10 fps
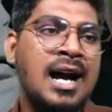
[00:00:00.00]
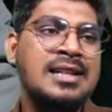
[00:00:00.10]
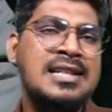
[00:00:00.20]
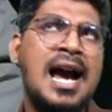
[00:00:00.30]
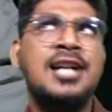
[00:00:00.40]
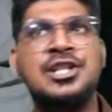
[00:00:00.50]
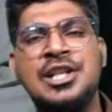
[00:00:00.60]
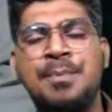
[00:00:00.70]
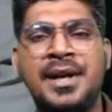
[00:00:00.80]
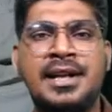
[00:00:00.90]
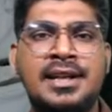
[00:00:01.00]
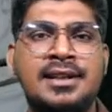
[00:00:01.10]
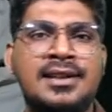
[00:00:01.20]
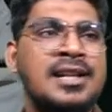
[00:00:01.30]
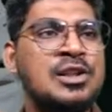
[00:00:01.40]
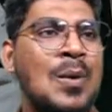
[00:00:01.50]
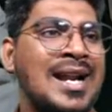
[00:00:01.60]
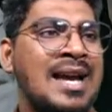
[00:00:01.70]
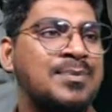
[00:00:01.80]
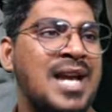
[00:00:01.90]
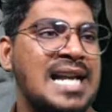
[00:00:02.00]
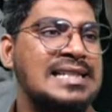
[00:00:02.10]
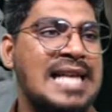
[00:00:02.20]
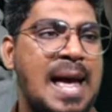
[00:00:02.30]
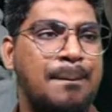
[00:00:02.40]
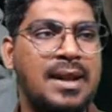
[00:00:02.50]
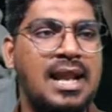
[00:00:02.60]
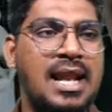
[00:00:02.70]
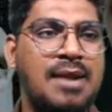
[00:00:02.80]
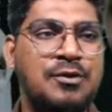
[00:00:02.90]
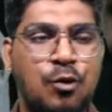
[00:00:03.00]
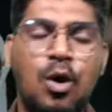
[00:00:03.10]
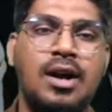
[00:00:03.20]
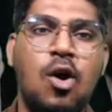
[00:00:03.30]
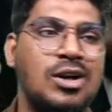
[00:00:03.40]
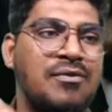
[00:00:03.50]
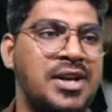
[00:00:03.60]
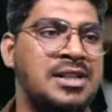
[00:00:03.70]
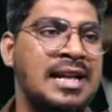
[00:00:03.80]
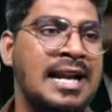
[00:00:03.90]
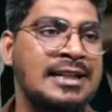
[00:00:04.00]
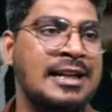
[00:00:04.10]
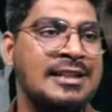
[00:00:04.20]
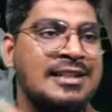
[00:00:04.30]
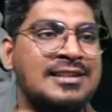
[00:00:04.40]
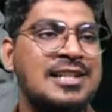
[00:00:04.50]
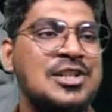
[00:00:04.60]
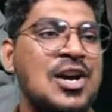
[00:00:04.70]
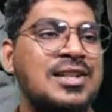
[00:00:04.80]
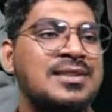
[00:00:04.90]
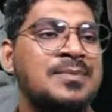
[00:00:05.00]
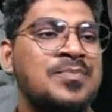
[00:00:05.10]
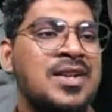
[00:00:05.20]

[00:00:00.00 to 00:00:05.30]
Chat GPT. That is one of the example for artificial intelligence. That's good.